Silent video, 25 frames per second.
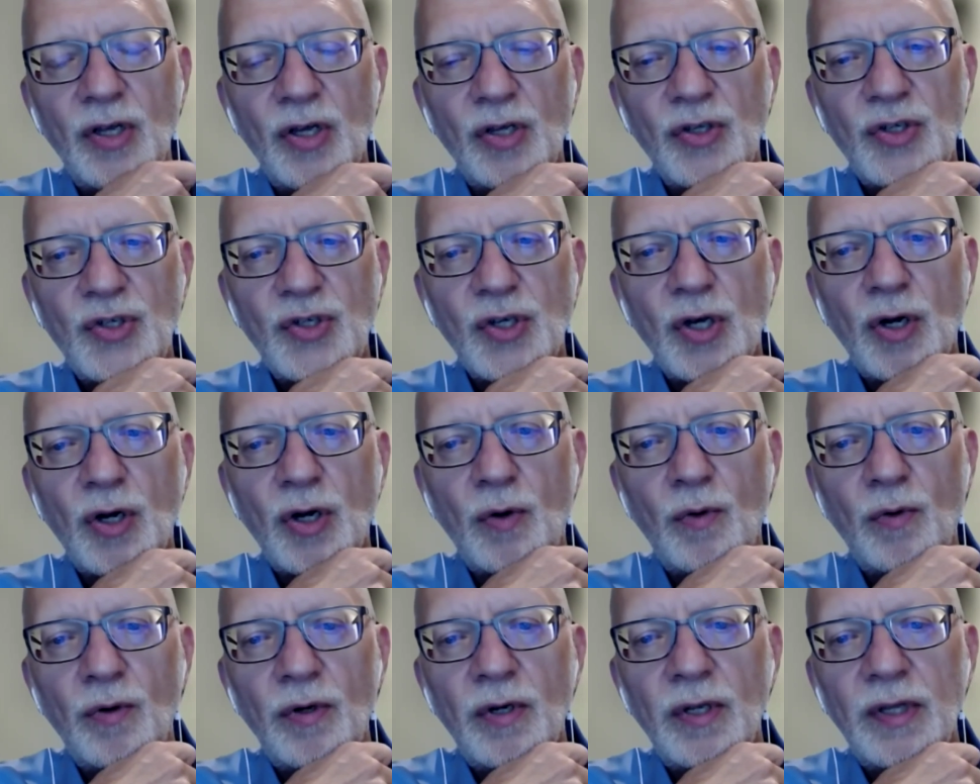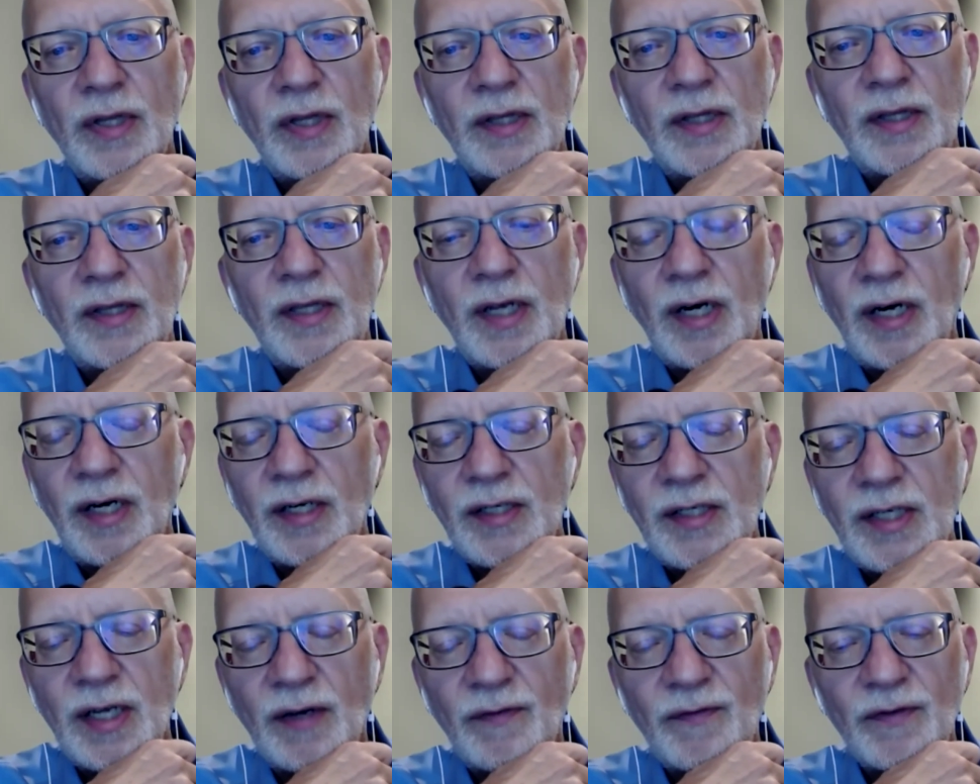So there
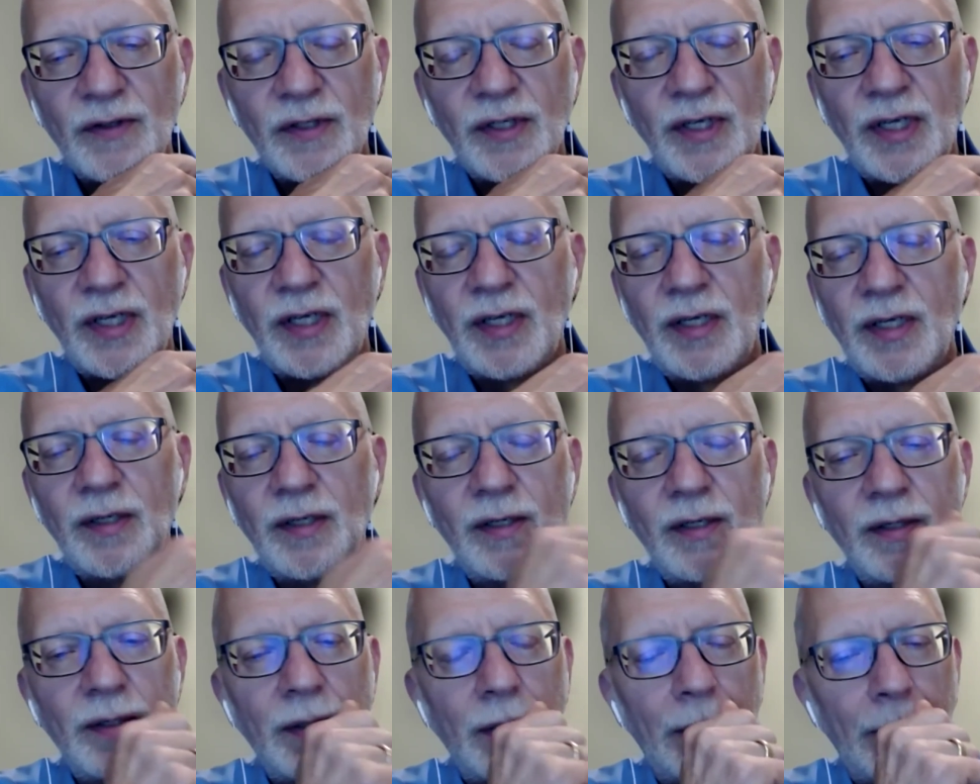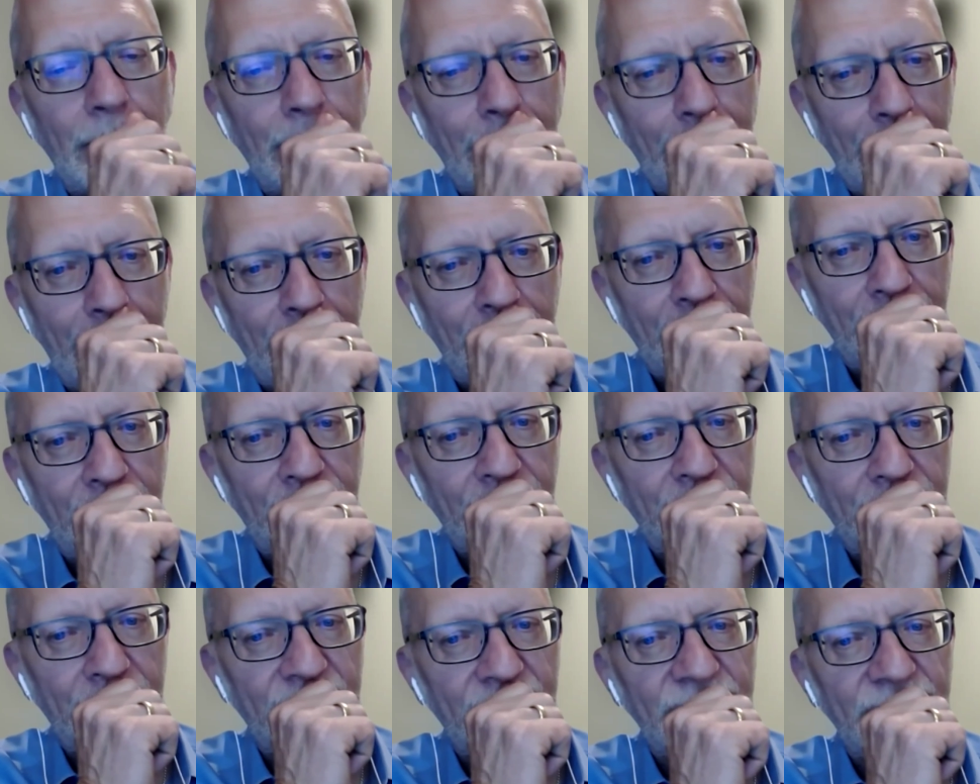are definitely
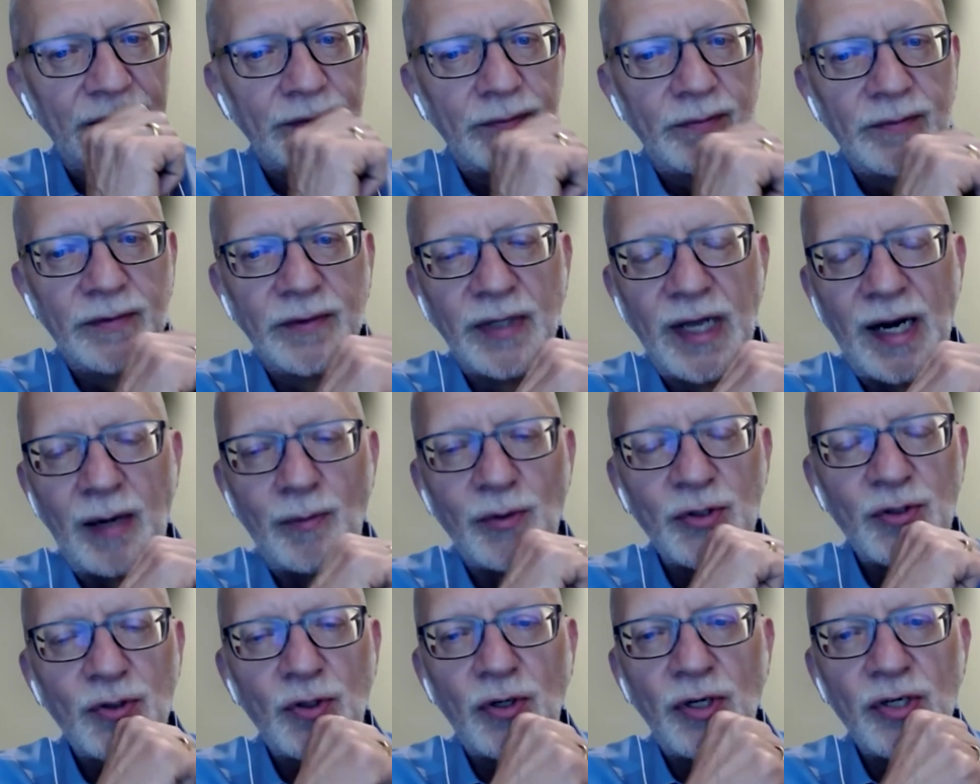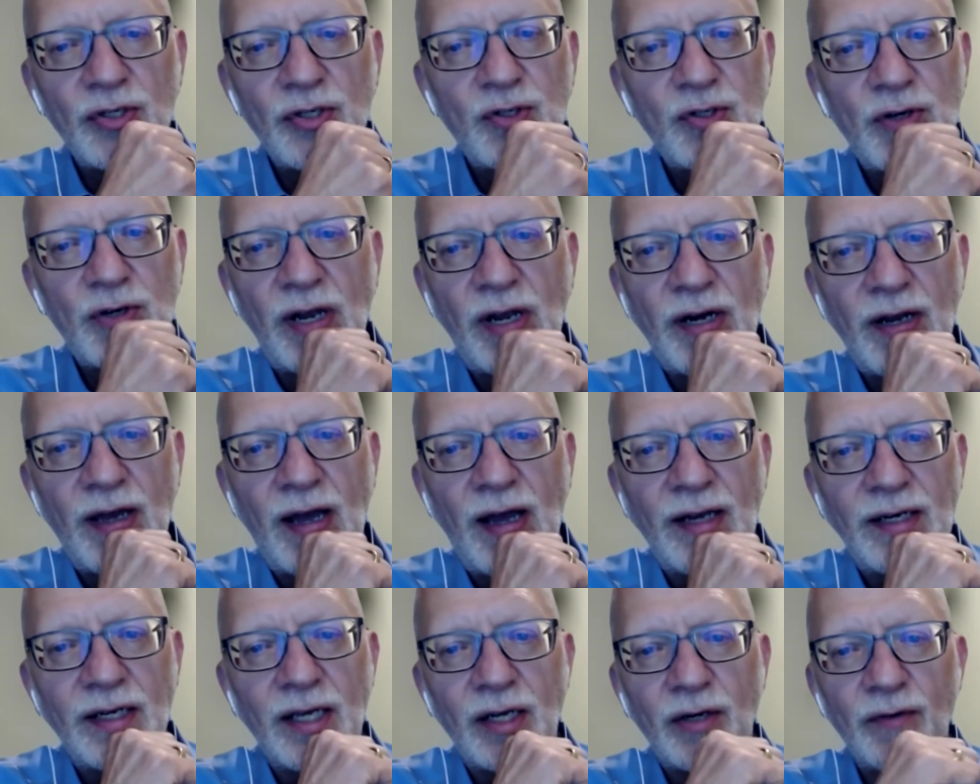laboratories trying to
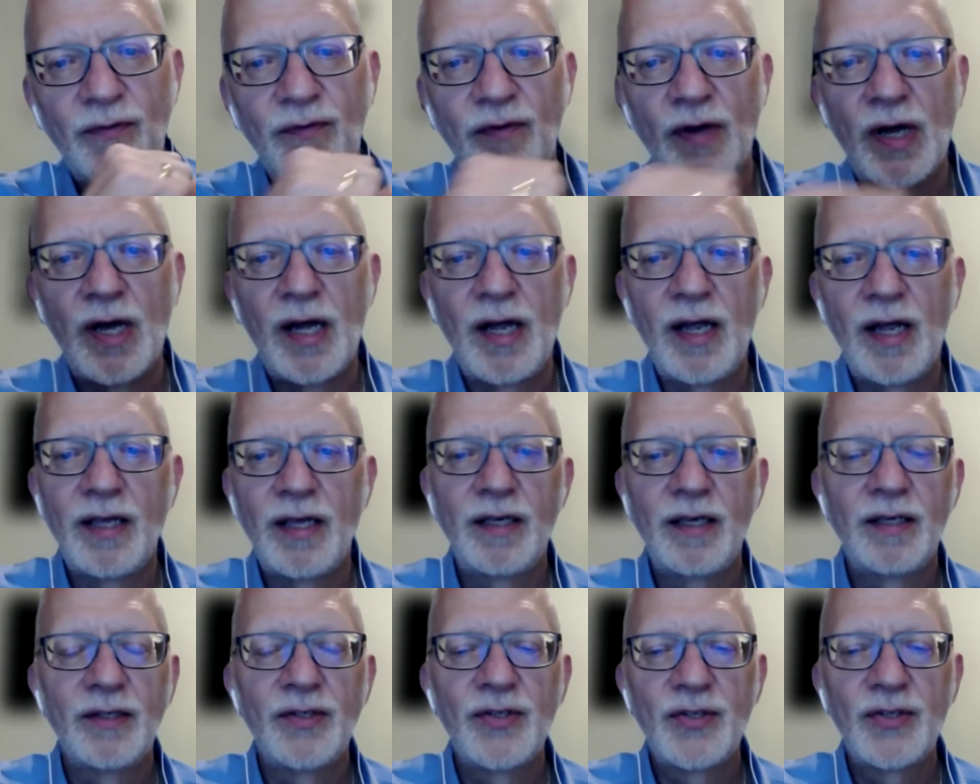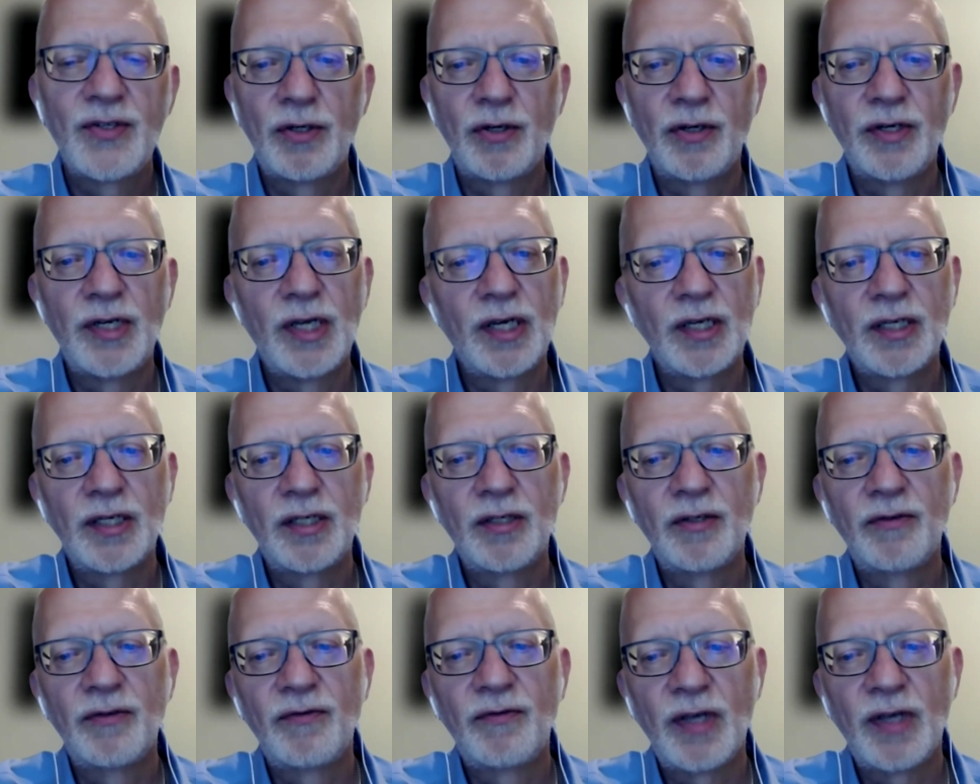identify
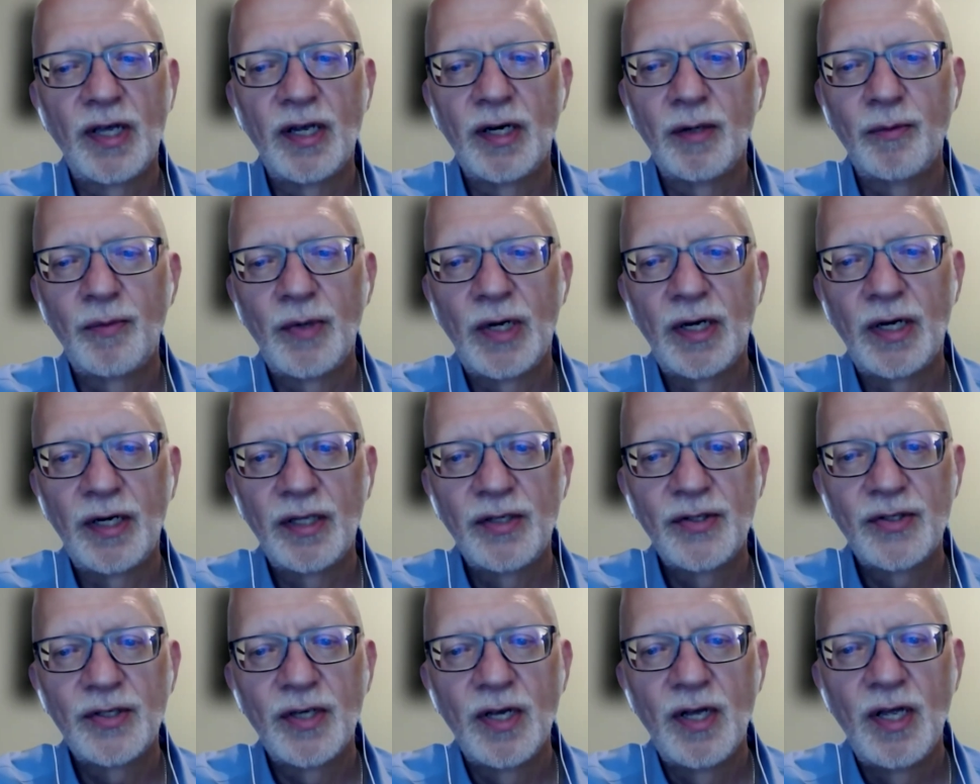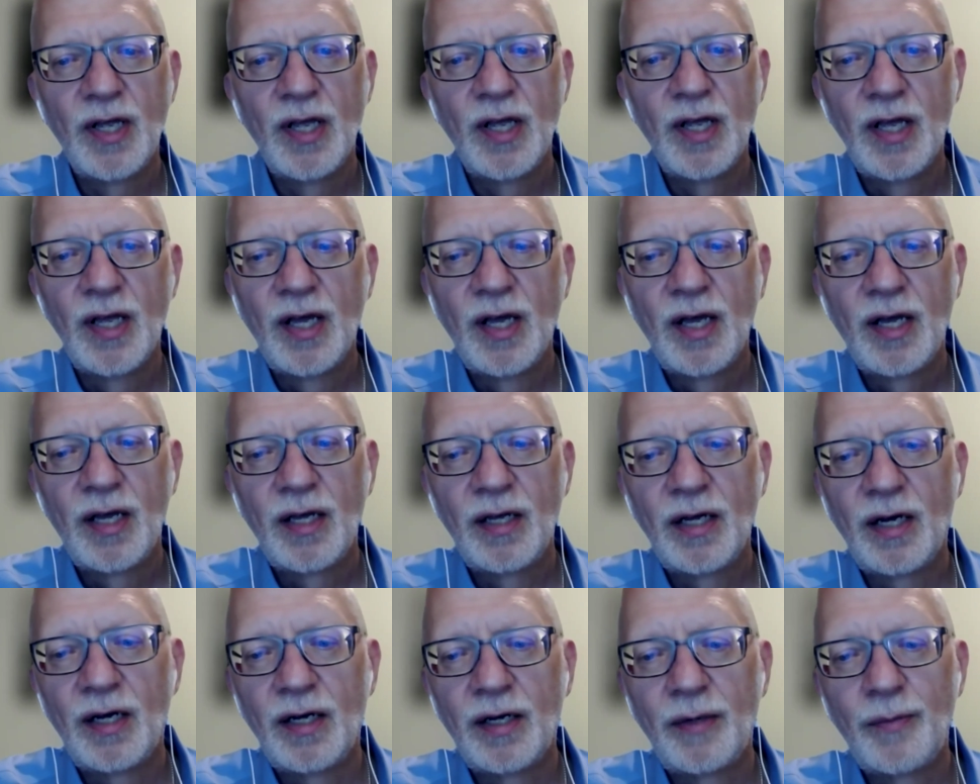seronegative antibodies.
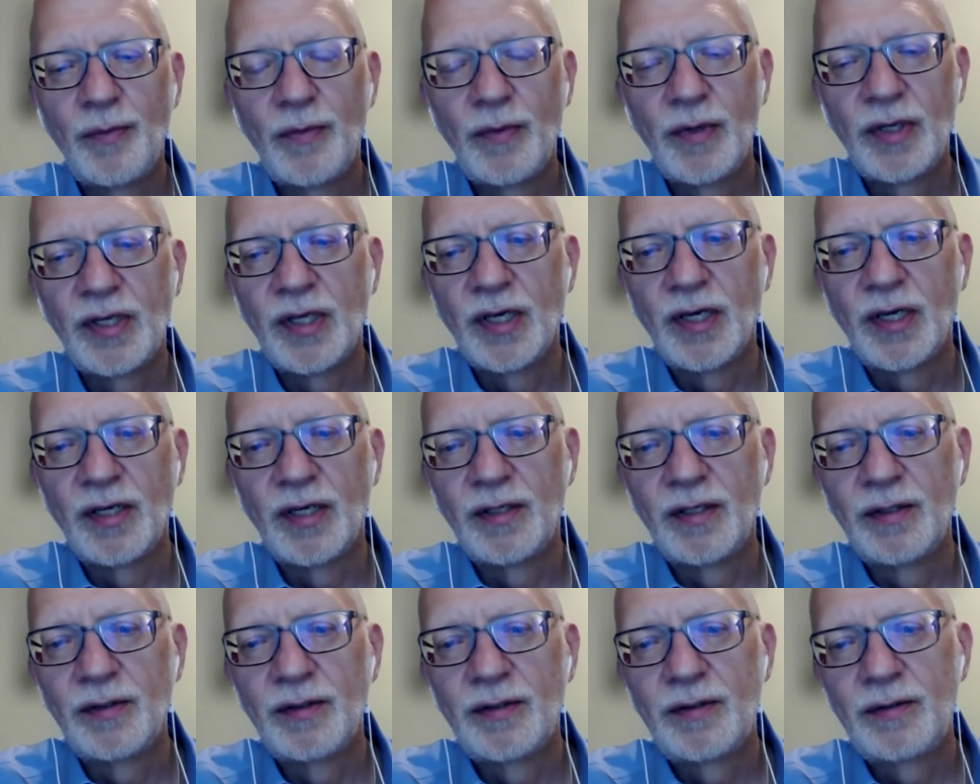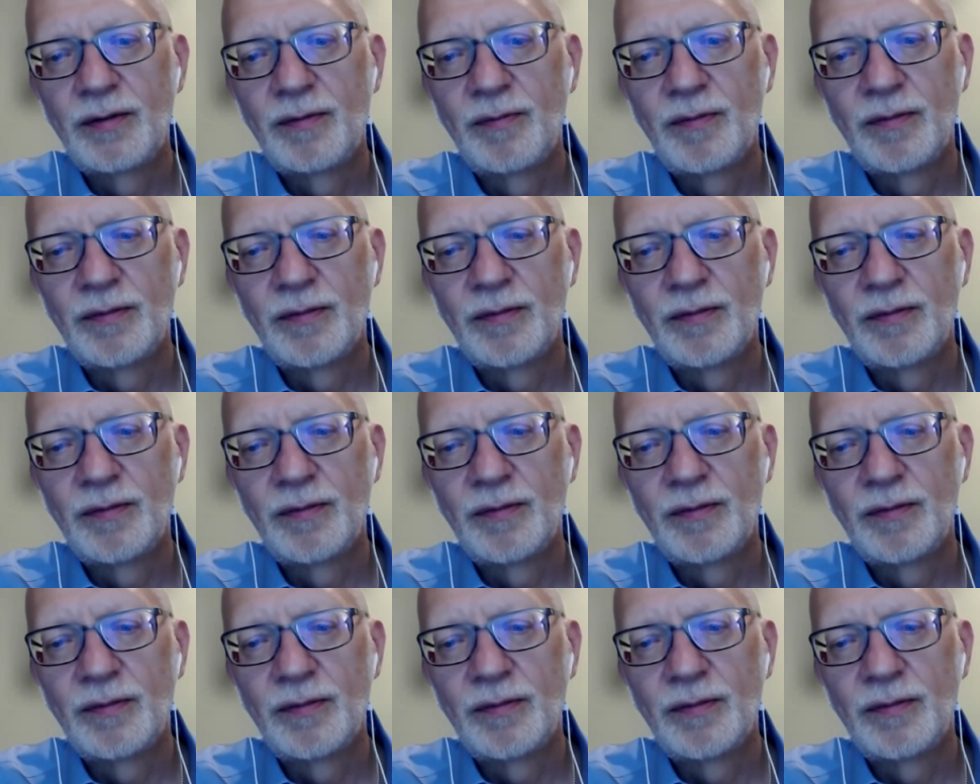Again,